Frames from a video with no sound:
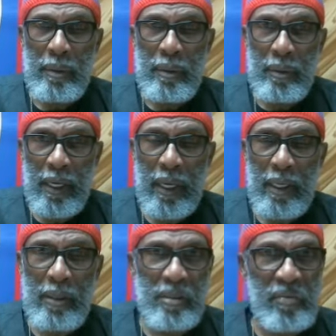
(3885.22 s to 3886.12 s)
Okay?
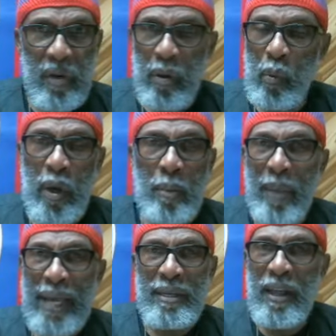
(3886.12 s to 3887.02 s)
Because it very well
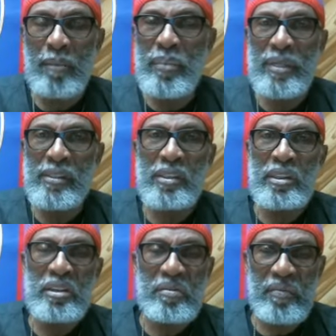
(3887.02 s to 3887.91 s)
might have not been
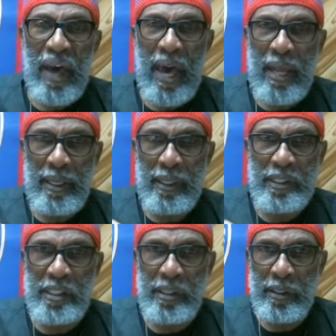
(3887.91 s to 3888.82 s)
solidified
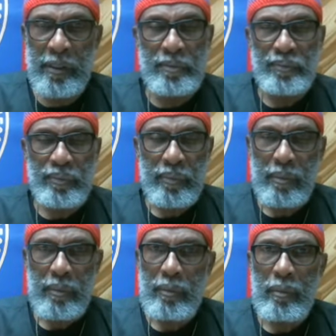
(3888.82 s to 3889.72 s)
until,
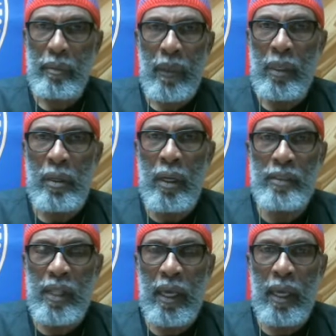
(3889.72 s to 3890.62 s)
you
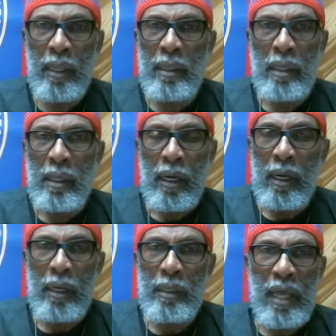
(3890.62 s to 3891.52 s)
understand,
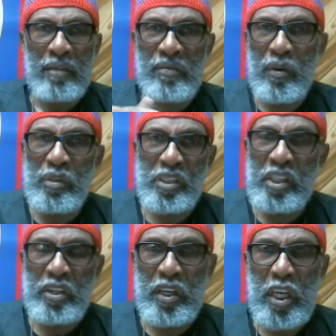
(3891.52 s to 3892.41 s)
uh, that first
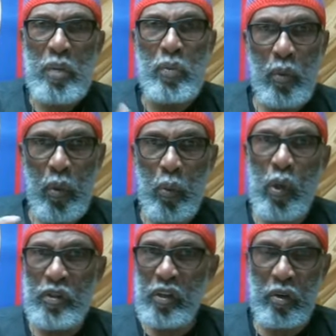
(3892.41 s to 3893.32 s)
year. He
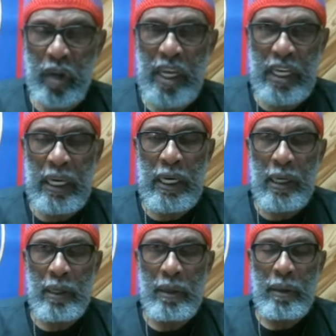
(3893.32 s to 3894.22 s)
was the great king.
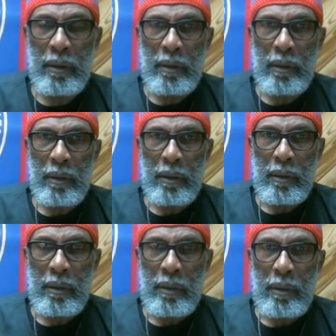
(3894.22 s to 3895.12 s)

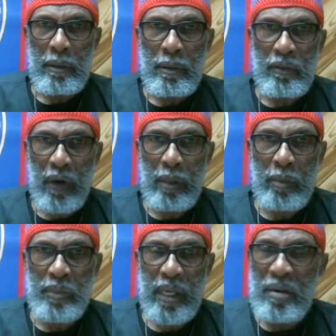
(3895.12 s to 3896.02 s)
You follow what
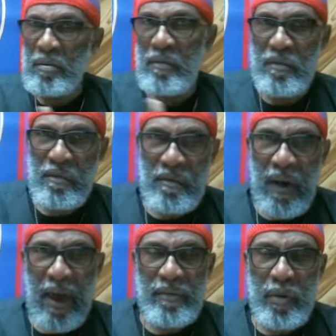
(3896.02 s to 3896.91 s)
I'm saying?
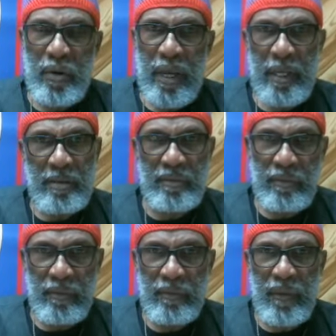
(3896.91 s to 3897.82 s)
538 to
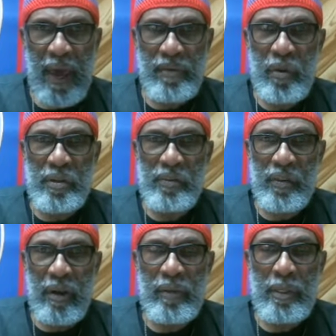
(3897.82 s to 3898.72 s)

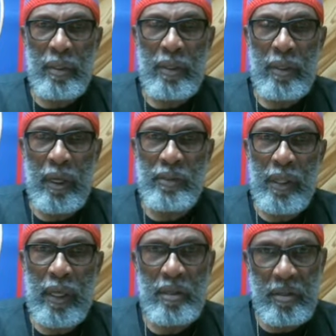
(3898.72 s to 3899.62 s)
537. You
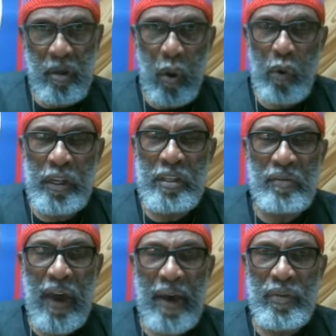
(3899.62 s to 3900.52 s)
understand? On into
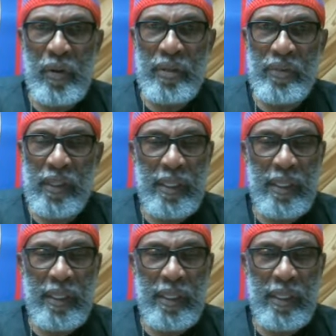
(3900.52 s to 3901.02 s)
536.